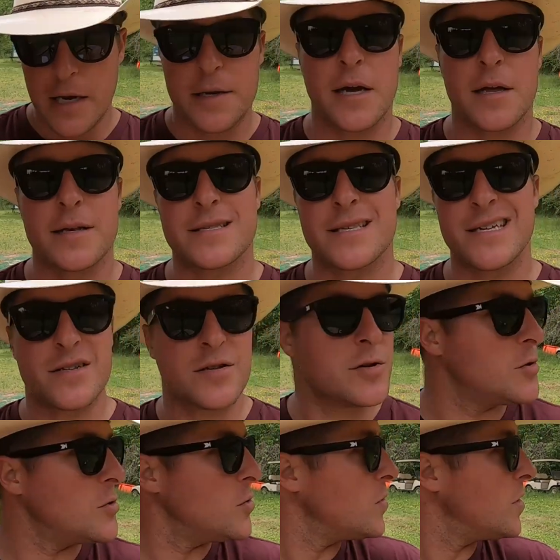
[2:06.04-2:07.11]
Now let's get
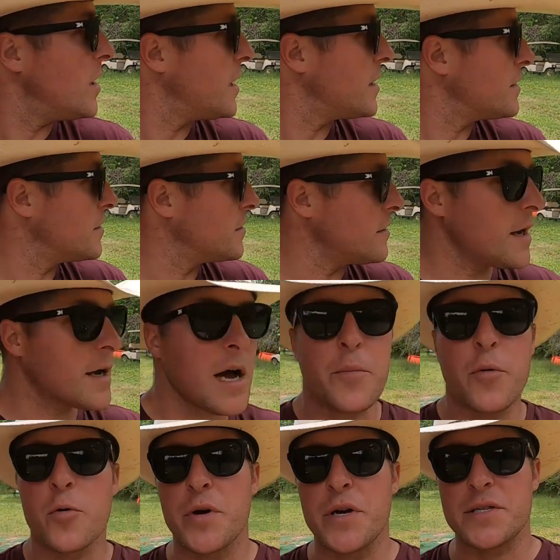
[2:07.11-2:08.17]
into a
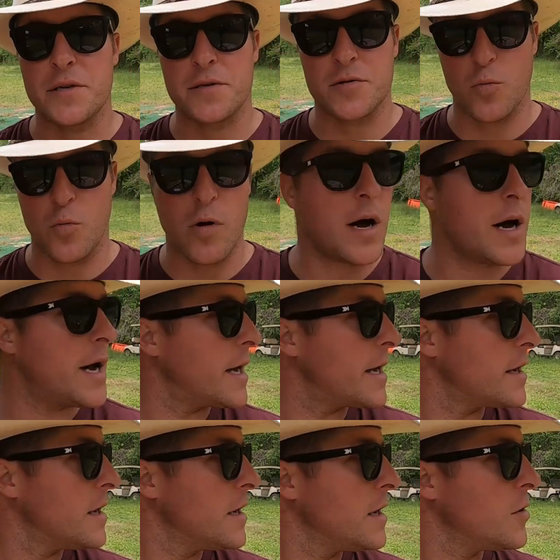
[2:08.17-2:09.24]
couple reasons
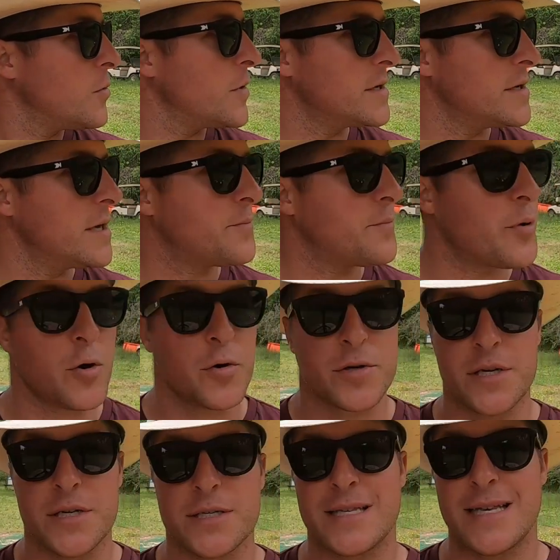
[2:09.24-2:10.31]
why we did
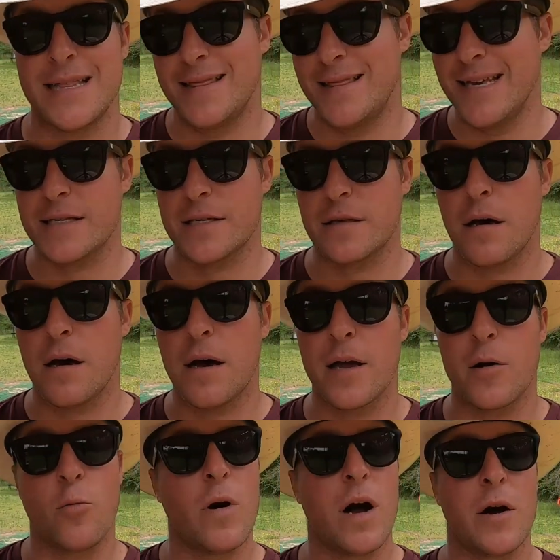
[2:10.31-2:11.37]
purchase this lot
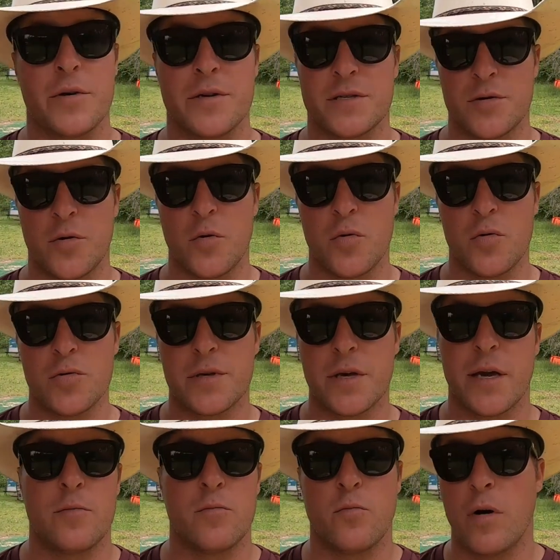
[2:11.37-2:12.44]
and why we sold
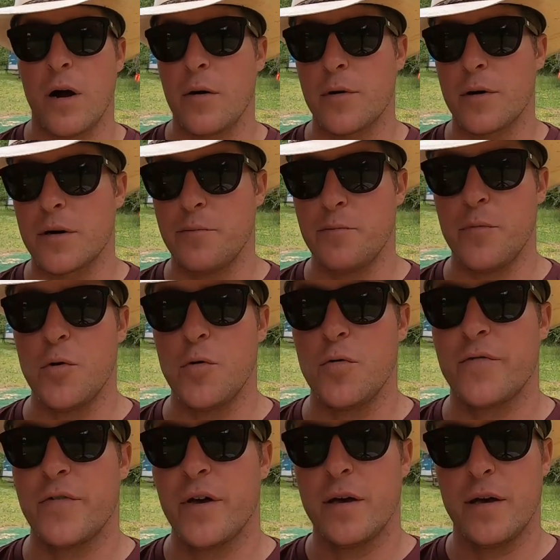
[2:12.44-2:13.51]
and why we're gonna
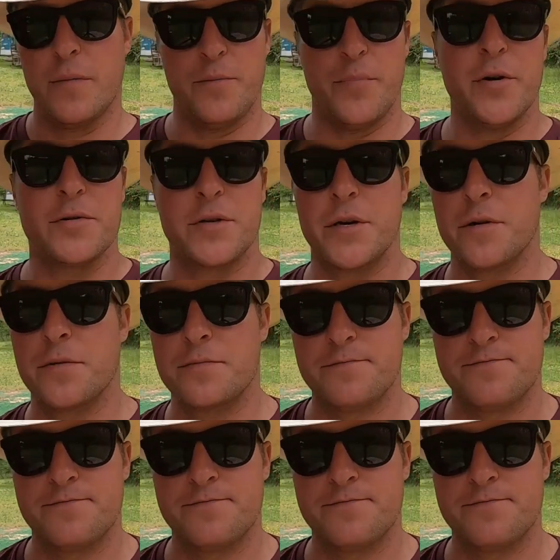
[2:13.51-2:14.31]
move and build here.